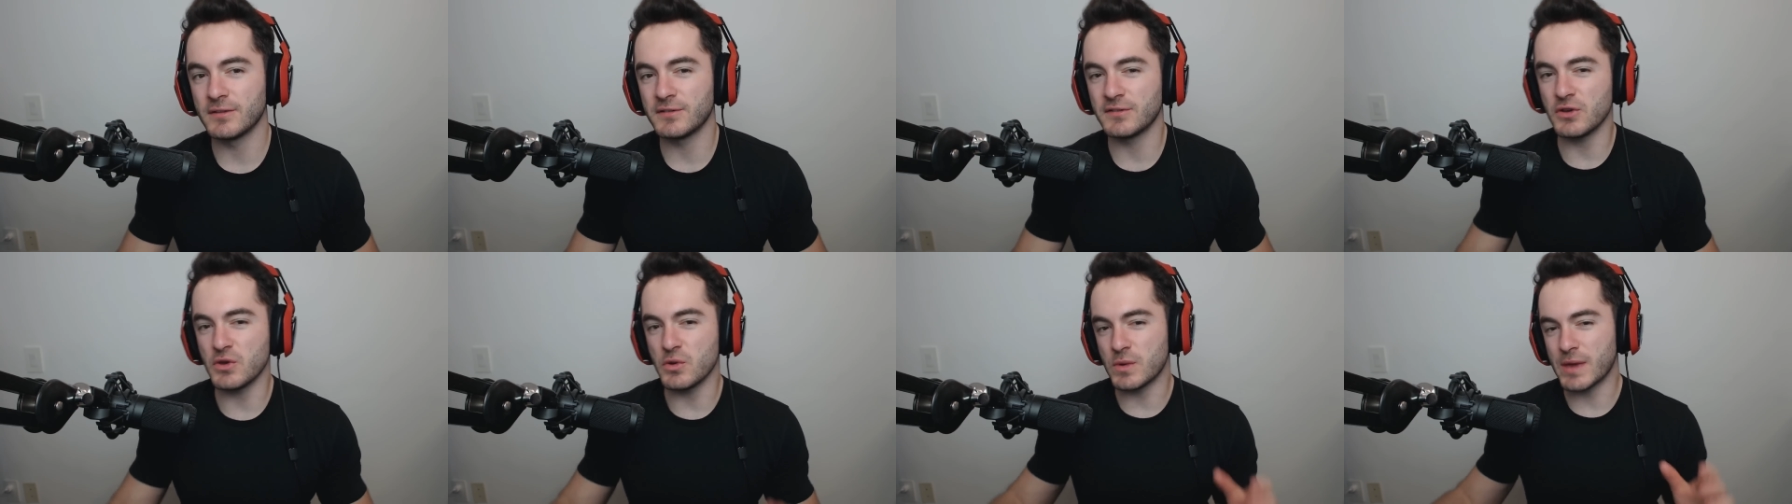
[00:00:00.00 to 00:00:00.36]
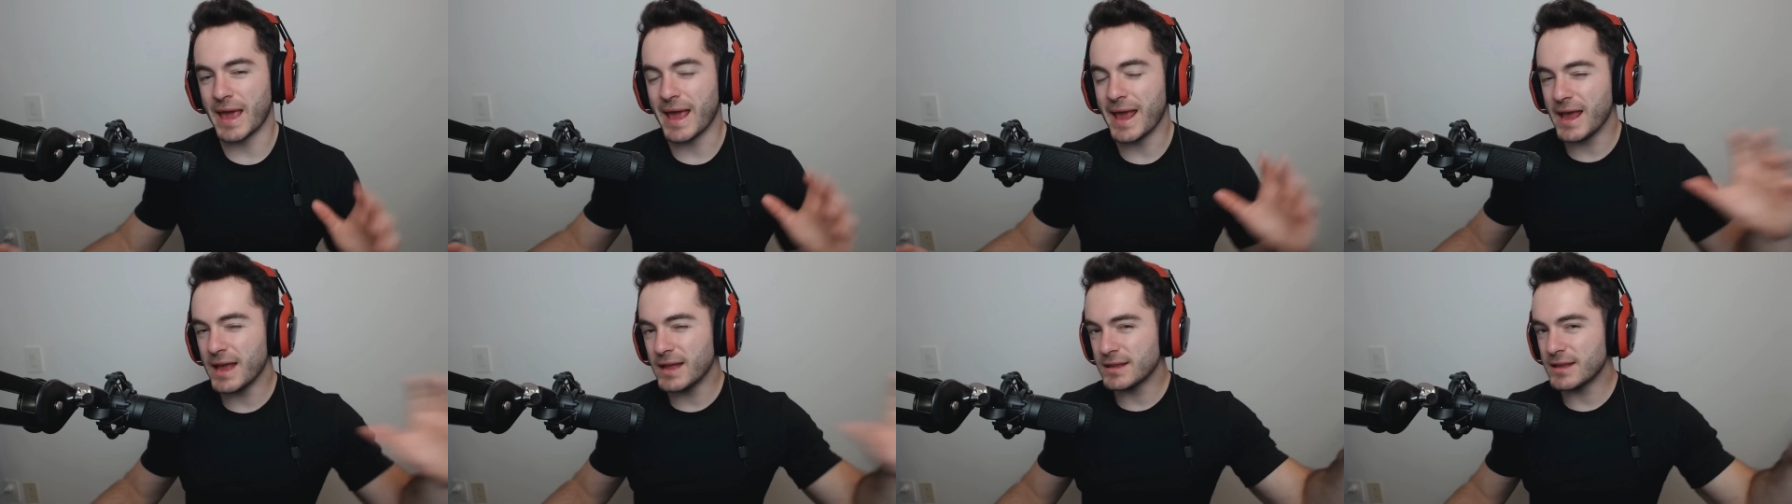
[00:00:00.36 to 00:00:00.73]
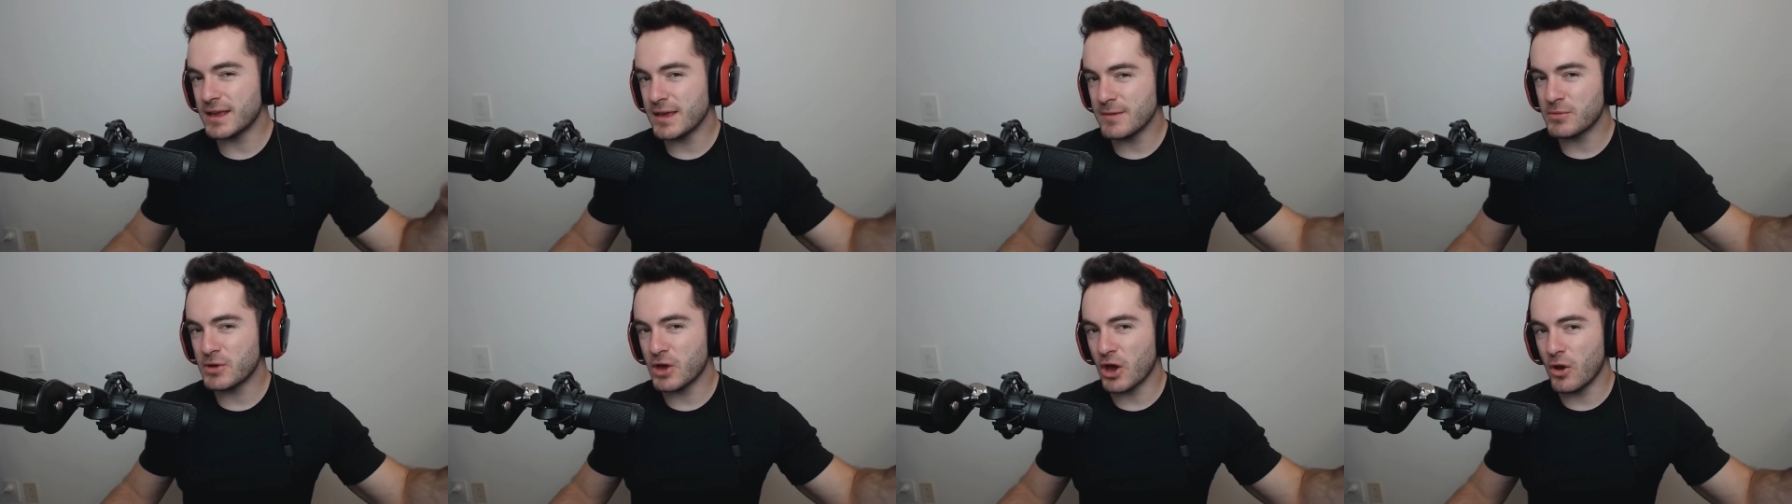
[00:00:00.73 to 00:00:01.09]
So you can
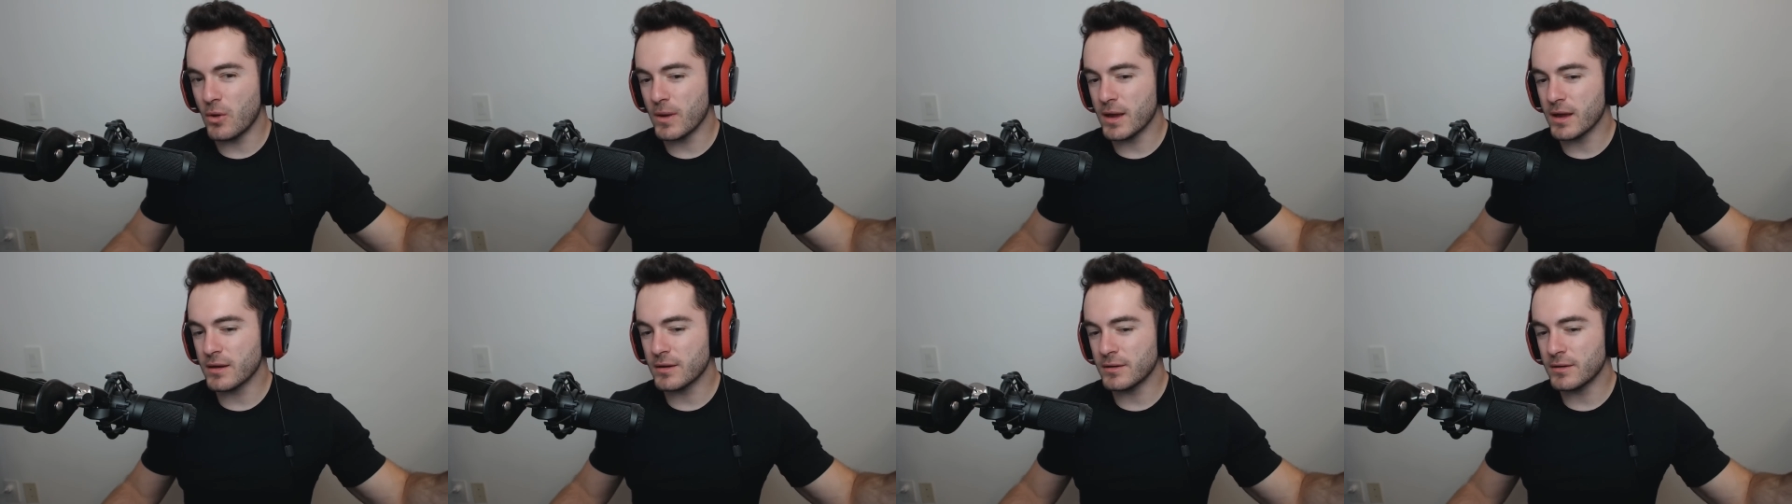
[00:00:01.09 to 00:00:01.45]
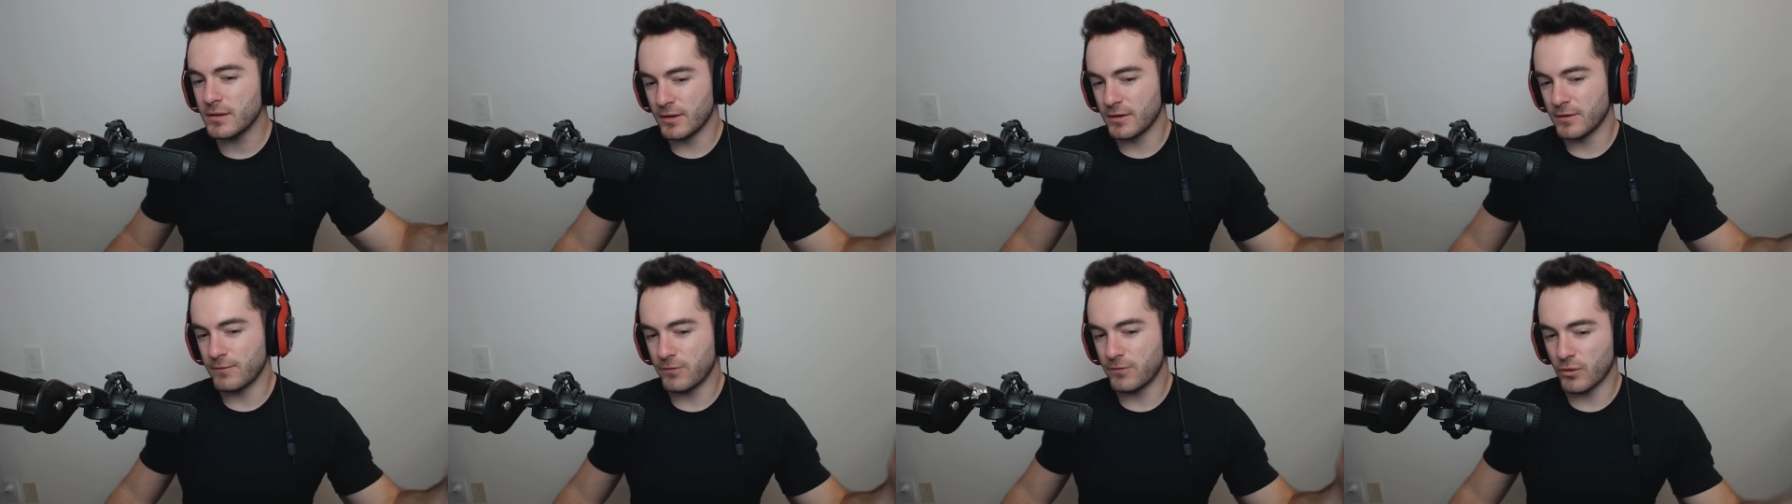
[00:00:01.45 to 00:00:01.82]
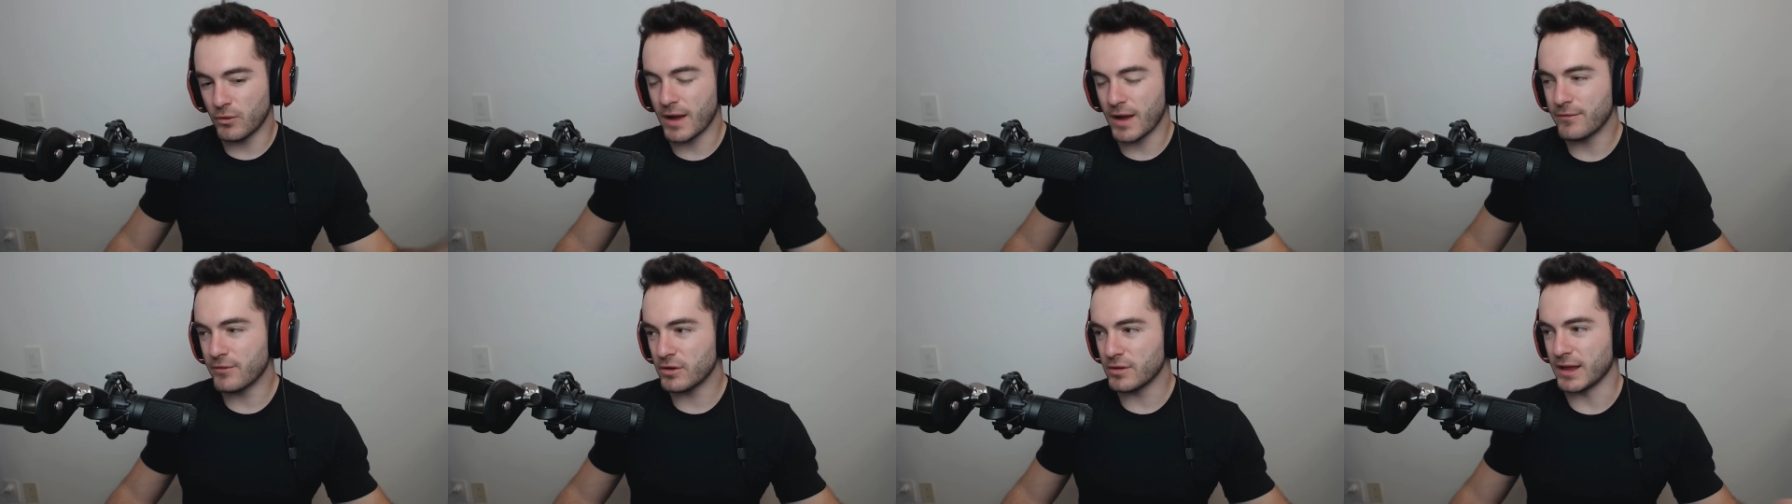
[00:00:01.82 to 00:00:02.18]
keep going
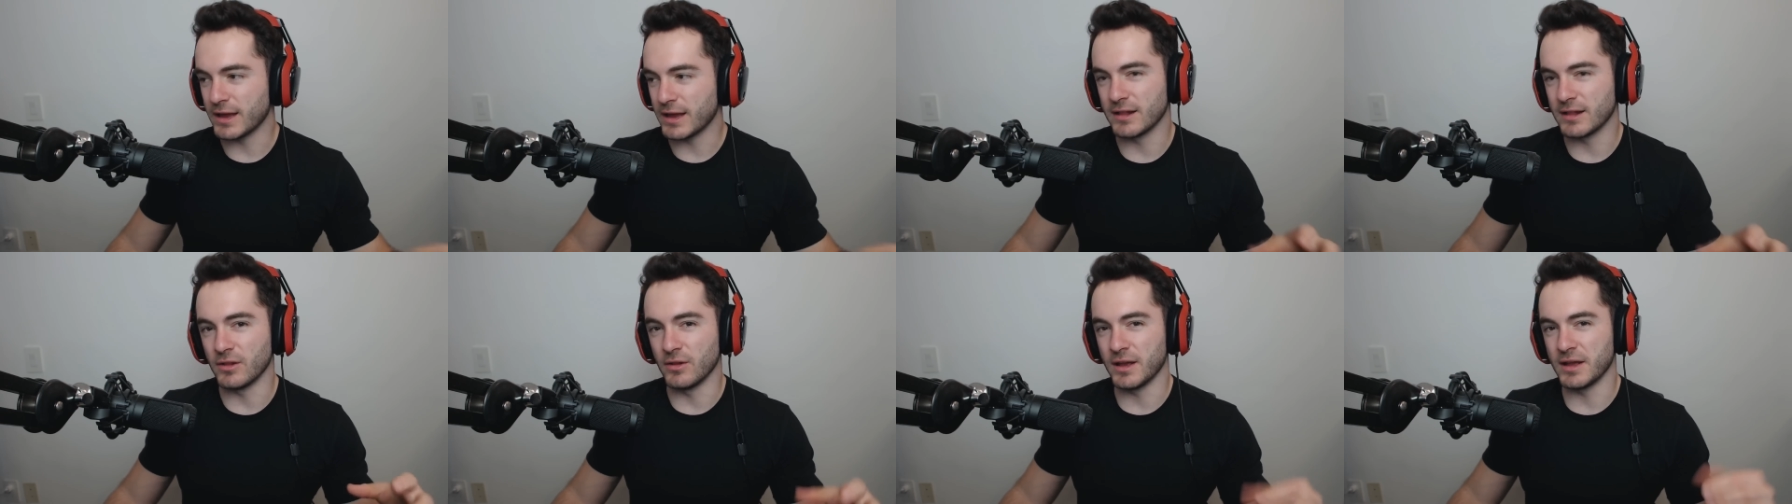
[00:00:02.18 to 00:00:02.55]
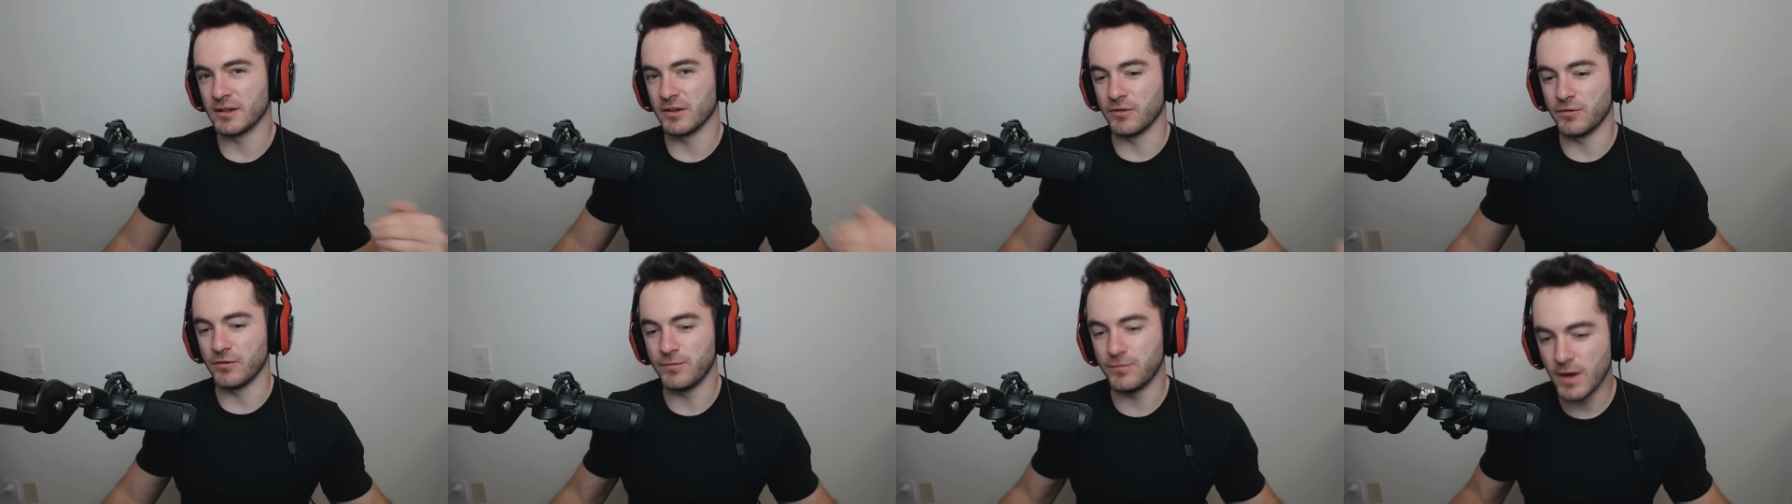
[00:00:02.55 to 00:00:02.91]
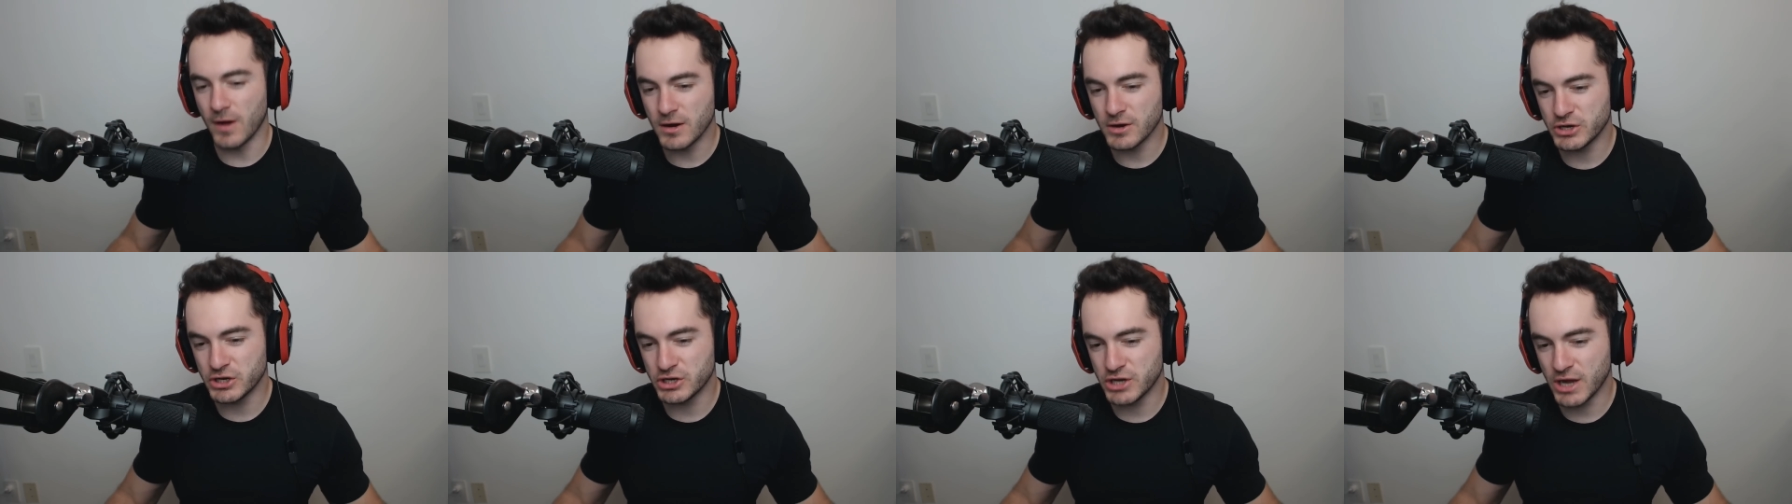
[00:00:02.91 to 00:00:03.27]
forever, like it'll, it'll
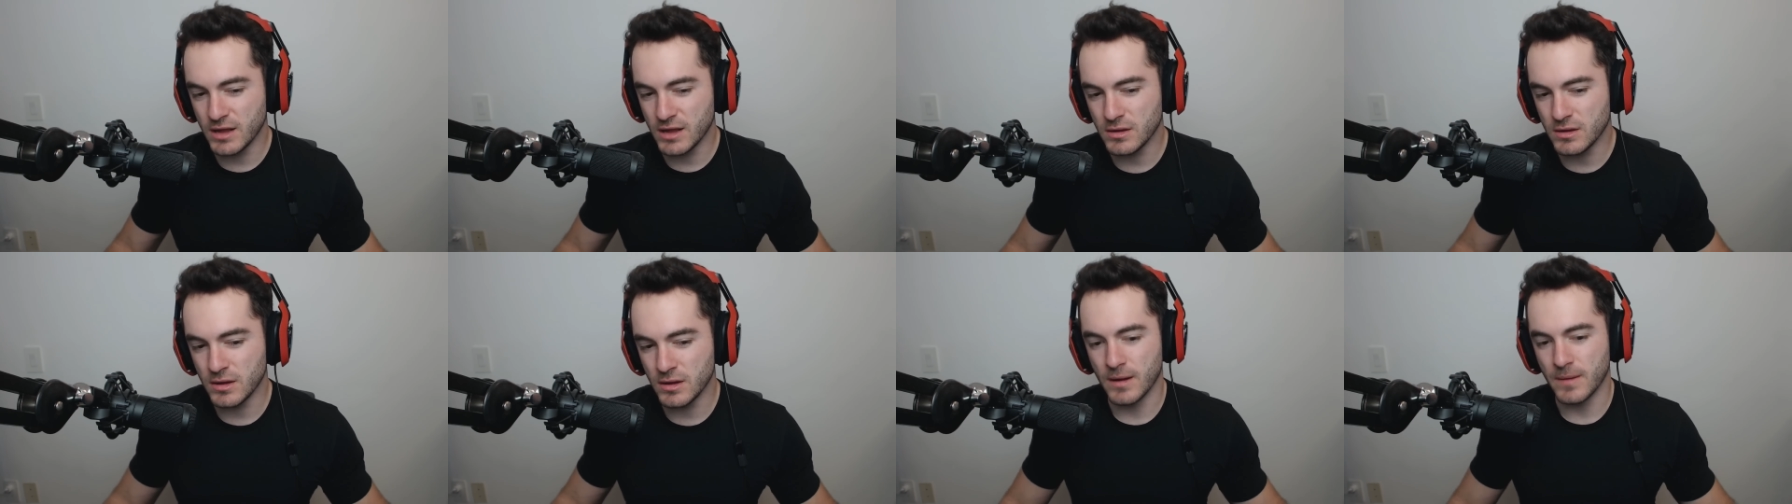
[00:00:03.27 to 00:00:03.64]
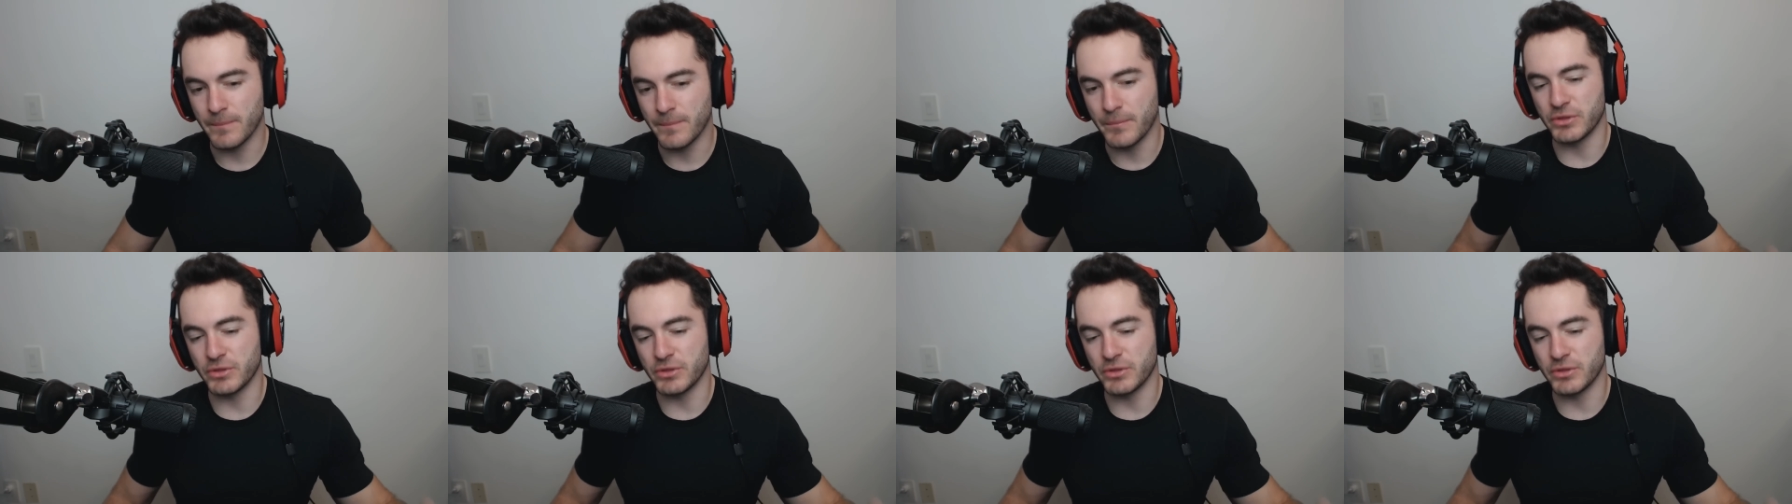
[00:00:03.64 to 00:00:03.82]
function,